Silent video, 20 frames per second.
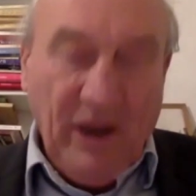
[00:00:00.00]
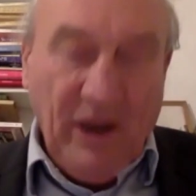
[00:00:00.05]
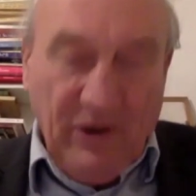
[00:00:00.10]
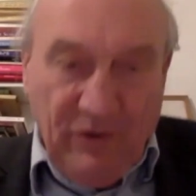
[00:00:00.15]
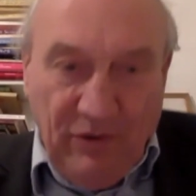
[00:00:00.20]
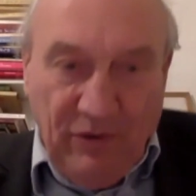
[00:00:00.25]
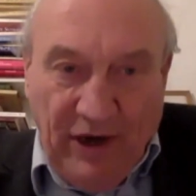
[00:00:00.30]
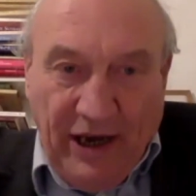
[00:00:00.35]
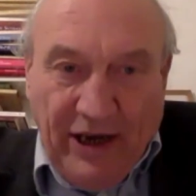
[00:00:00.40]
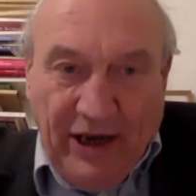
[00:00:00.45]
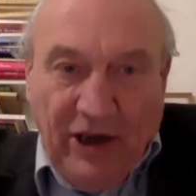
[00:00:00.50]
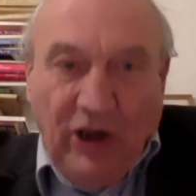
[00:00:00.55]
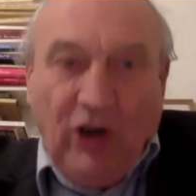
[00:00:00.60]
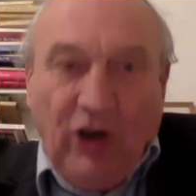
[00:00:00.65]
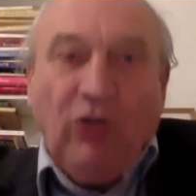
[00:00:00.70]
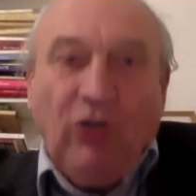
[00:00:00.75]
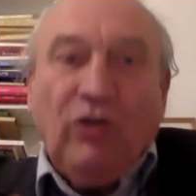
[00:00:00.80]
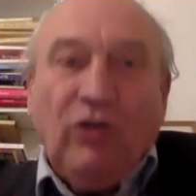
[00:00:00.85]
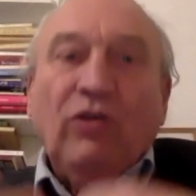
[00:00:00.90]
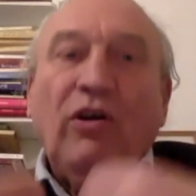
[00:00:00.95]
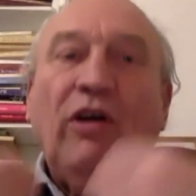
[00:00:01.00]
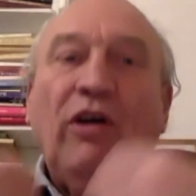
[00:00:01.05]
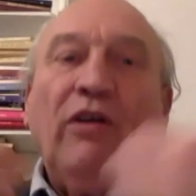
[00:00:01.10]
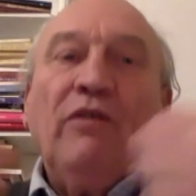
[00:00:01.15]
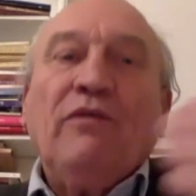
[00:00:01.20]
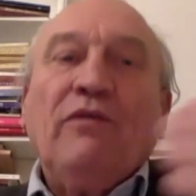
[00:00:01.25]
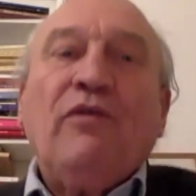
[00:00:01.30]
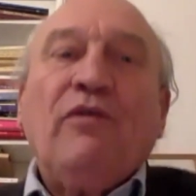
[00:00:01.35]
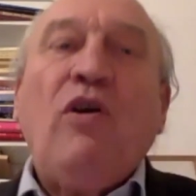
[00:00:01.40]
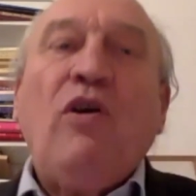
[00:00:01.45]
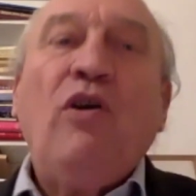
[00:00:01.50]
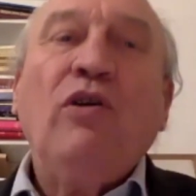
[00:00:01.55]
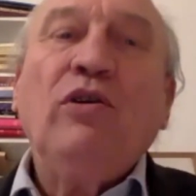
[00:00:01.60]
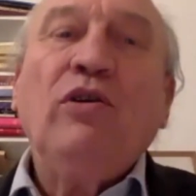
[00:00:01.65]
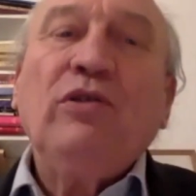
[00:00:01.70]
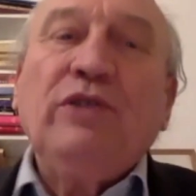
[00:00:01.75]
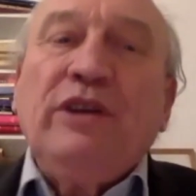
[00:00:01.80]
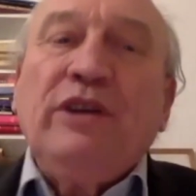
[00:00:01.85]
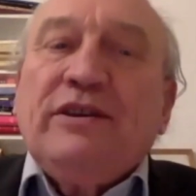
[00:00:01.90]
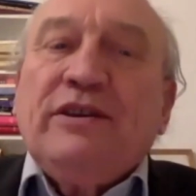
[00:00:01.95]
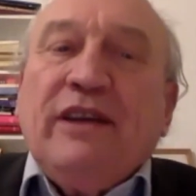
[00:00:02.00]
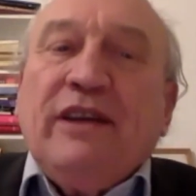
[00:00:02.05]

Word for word: to let go of all this